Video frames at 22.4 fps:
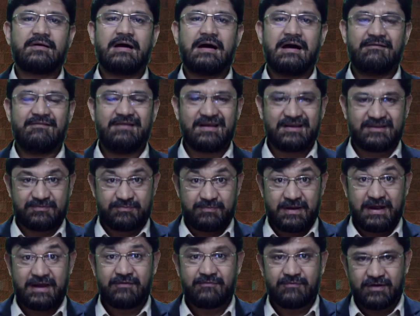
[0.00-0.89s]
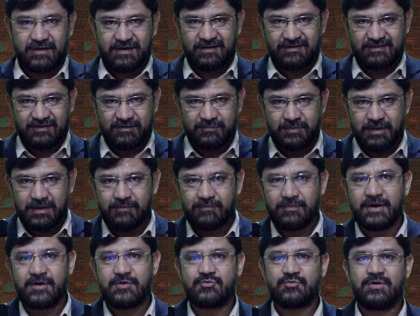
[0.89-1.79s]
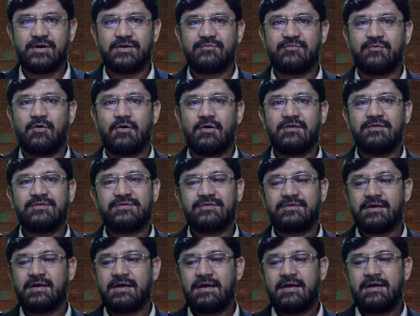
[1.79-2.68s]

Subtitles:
I will explain what does it mean by true and false.